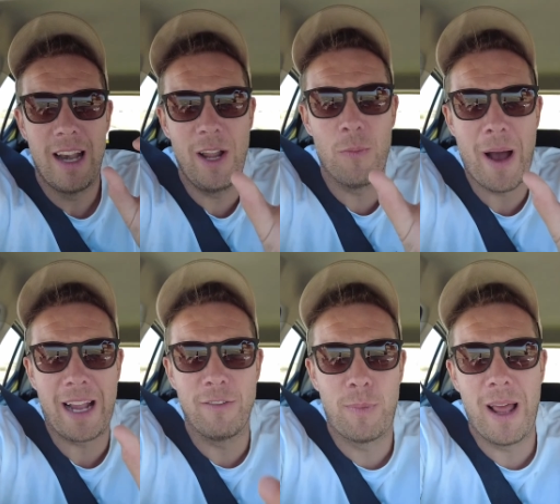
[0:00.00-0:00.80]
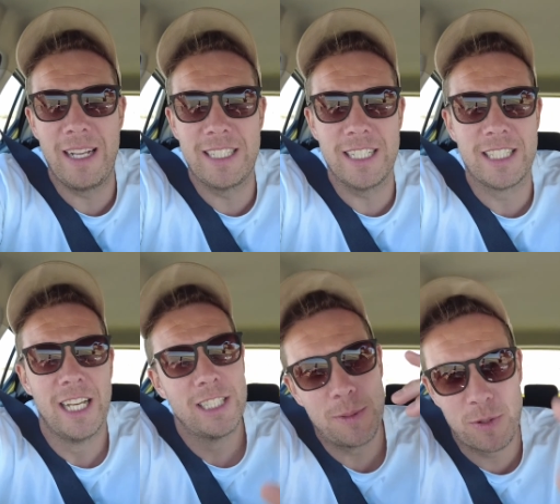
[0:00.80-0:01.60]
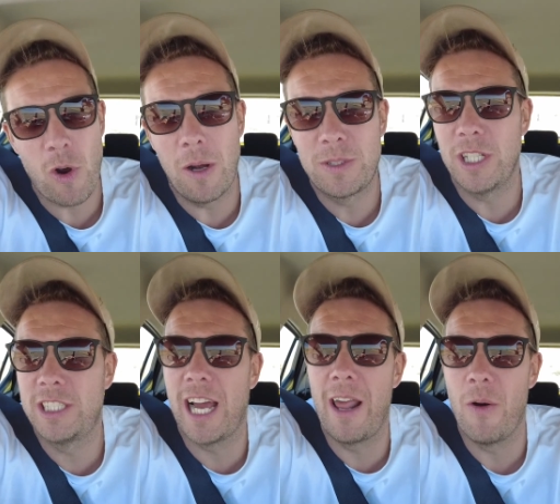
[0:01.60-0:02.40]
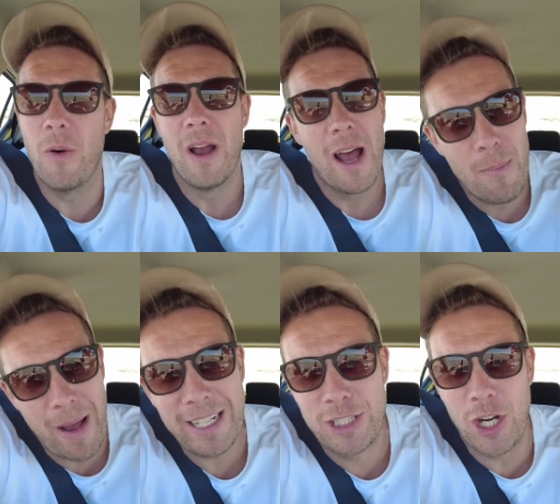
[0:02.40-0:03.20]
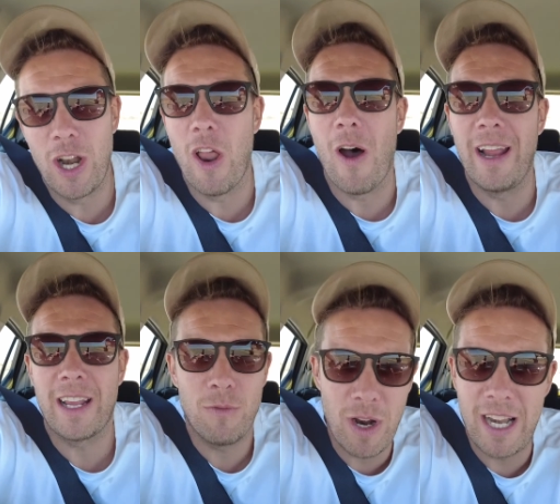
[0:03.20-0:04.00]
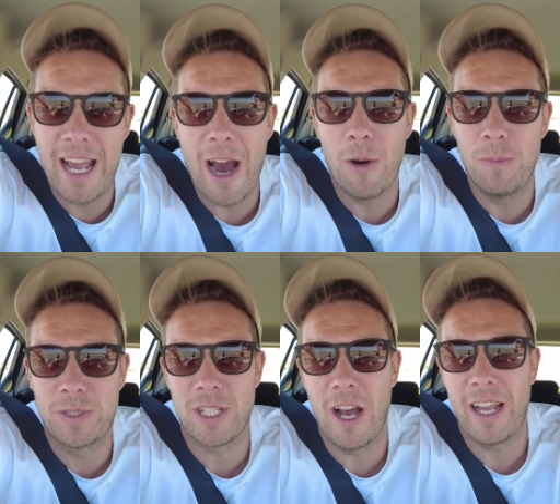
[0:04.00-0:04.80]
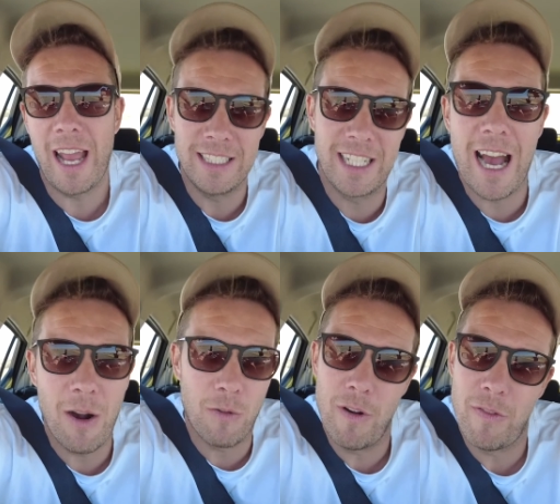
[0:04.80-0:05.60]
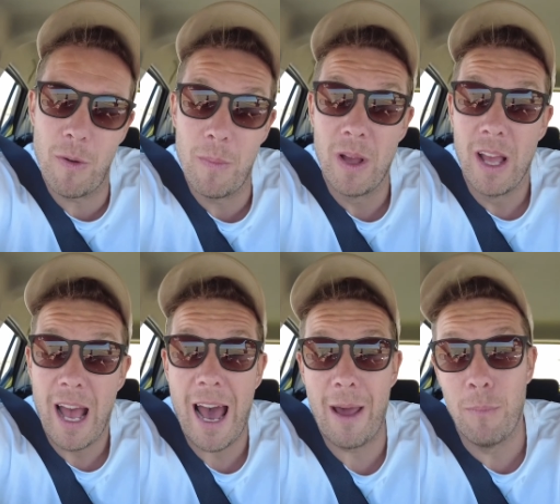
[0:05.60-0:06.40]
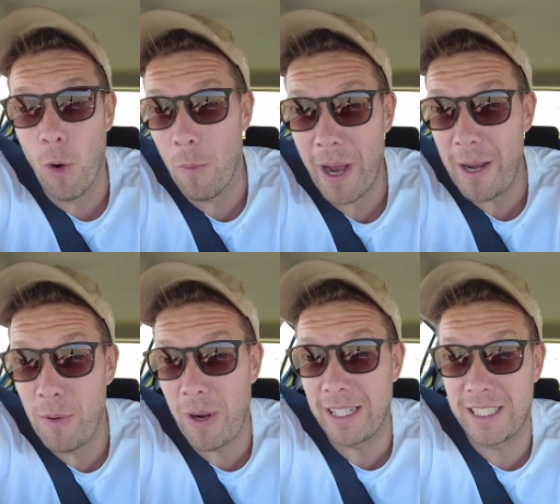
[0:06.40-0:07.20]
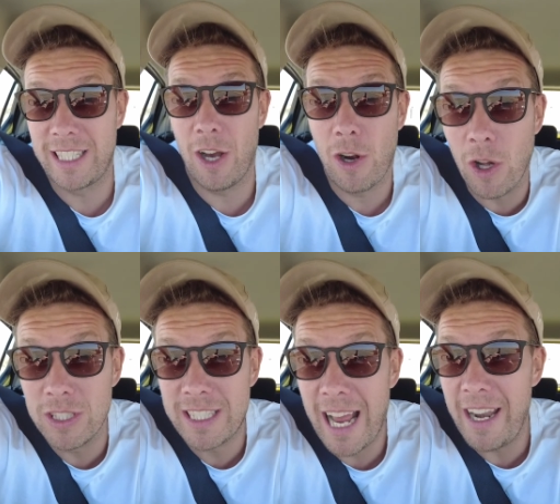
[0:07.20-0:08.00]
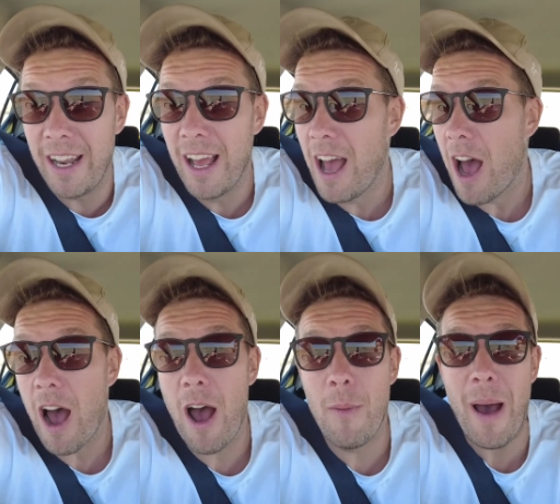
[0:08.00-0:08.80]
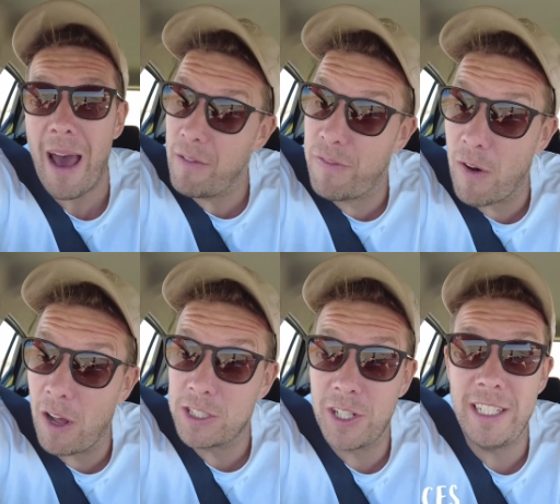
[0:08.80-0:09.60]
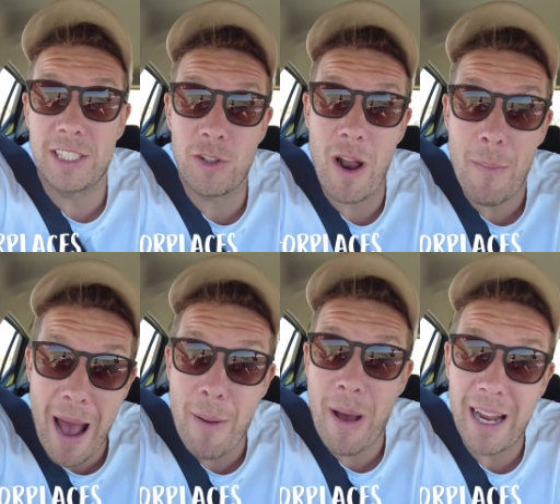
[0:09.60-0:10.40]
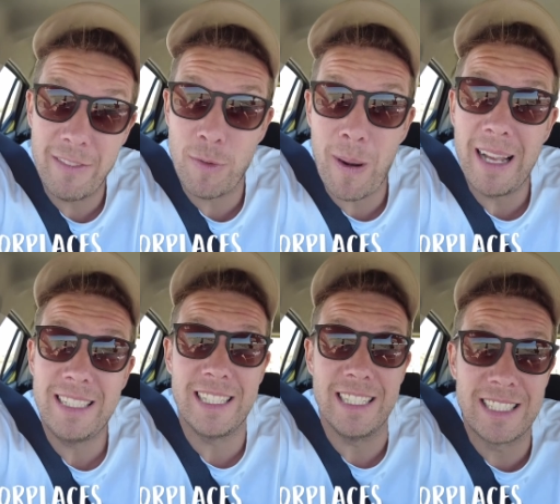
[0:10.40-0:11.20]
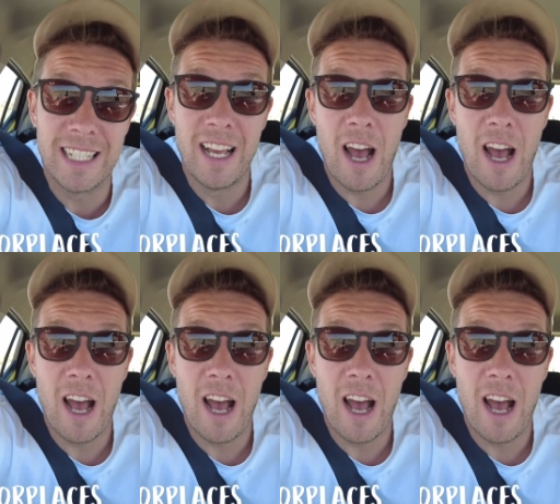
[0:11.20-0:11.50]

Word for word: little Packing Places. Subscribe to the channel and make sure you like, it really helps get into the algorithm and more people get to see our content. And follow us on Instagram at Packing For Places.